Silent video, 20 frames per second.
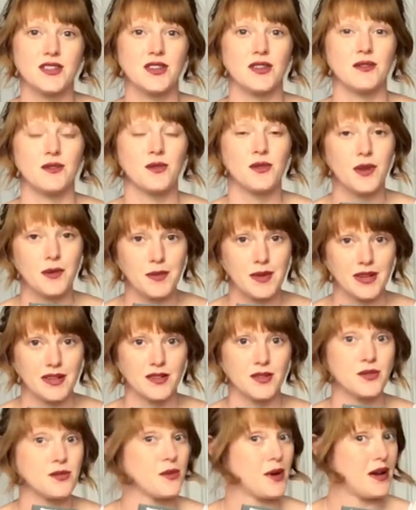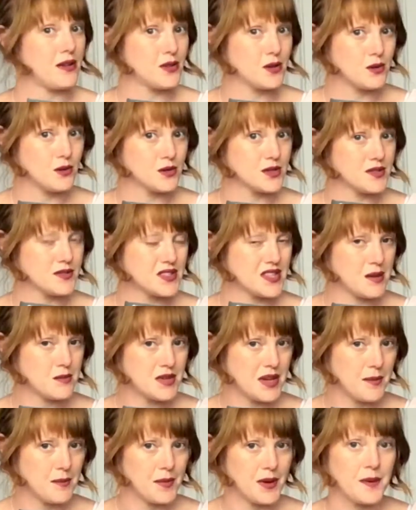to Northumberland throughout the course of
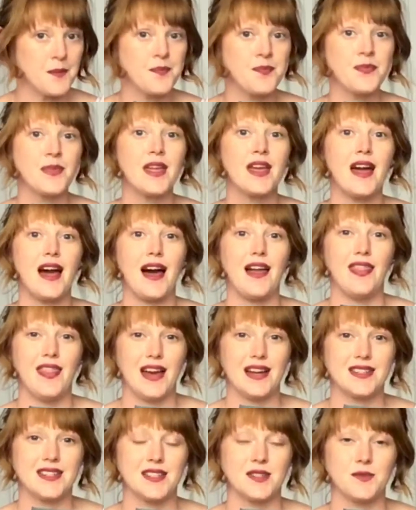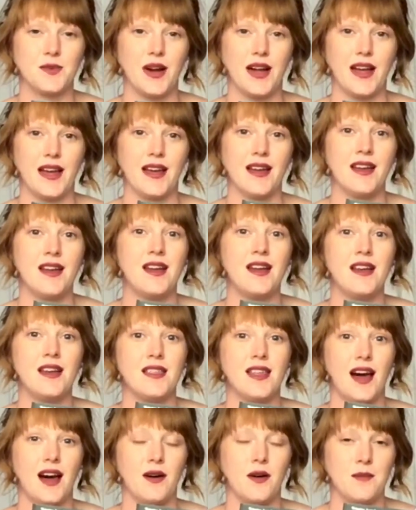September, and that is where
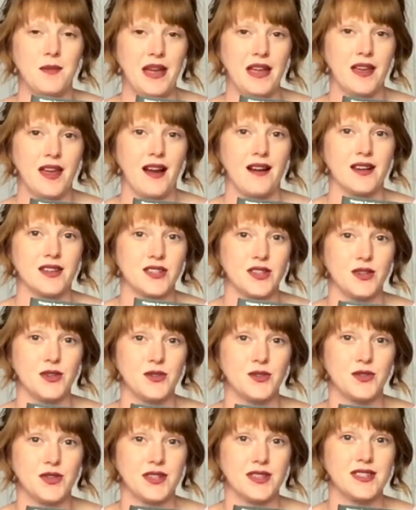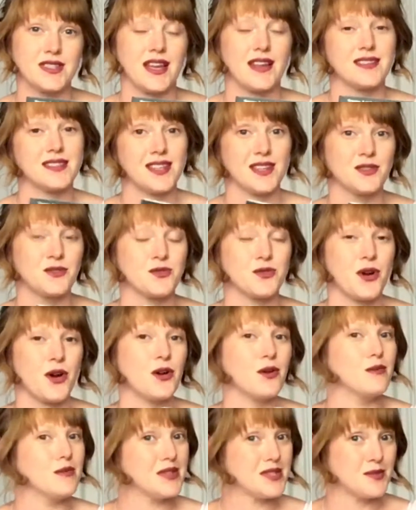our main character Uhtred's ancestral
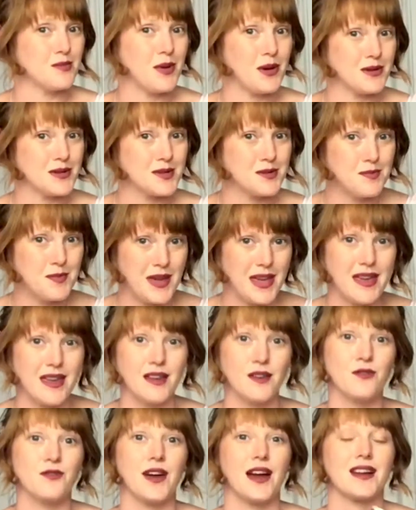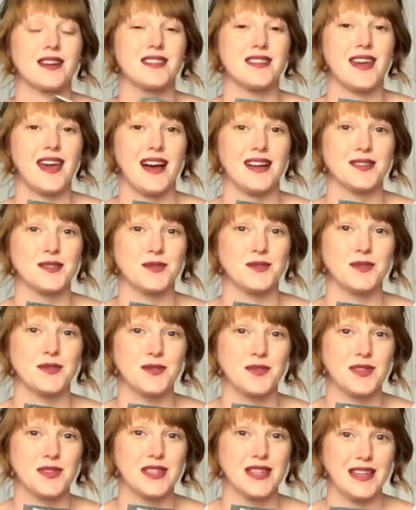home is supposed to be. In fact, the castle
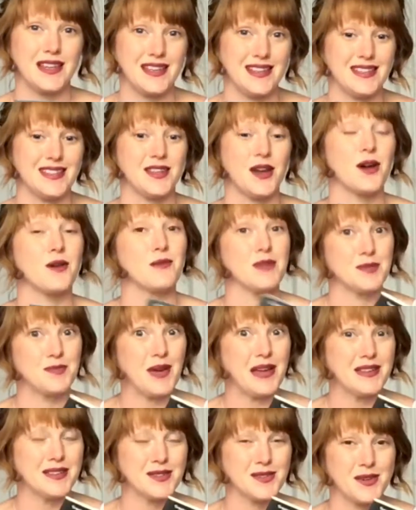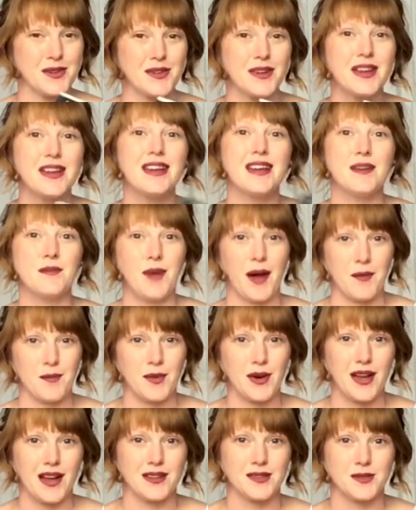that his home is based on, Bamborough
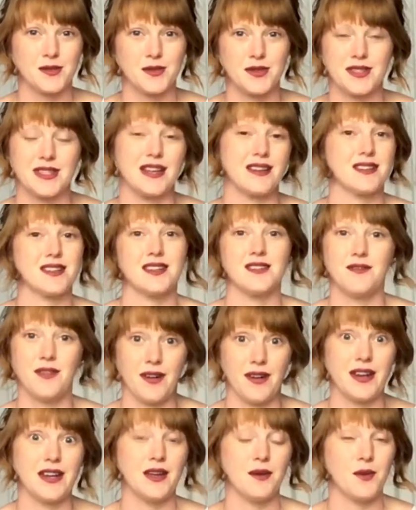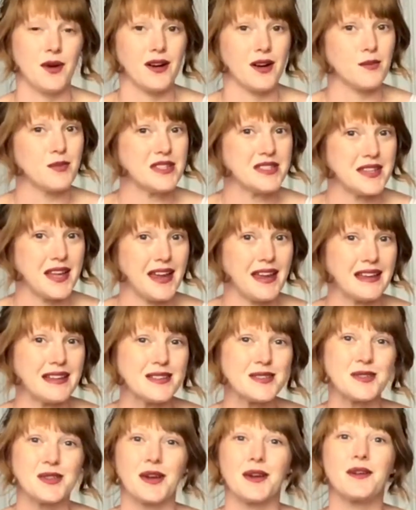Castle, is actually very near where I'll be staying,
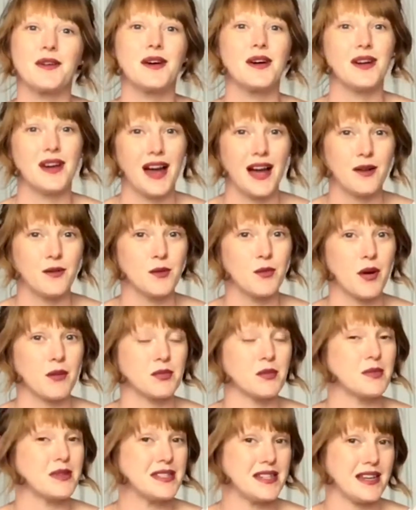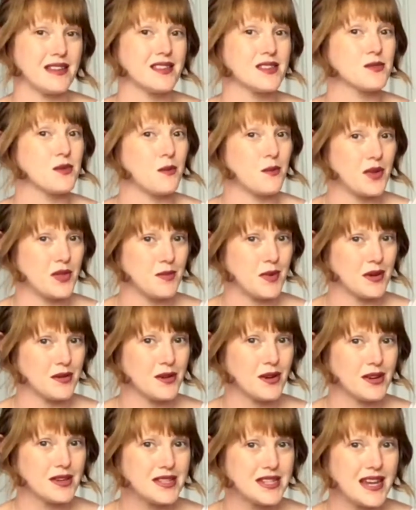so I will probably take this one with me on
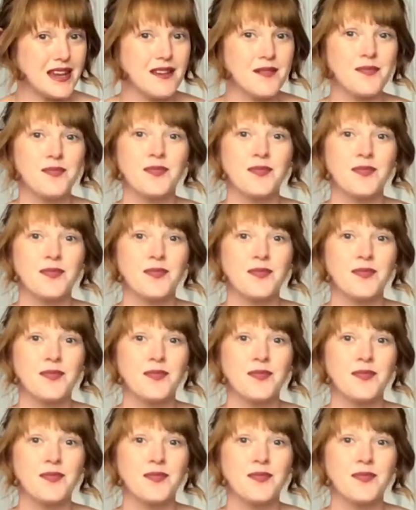holiday,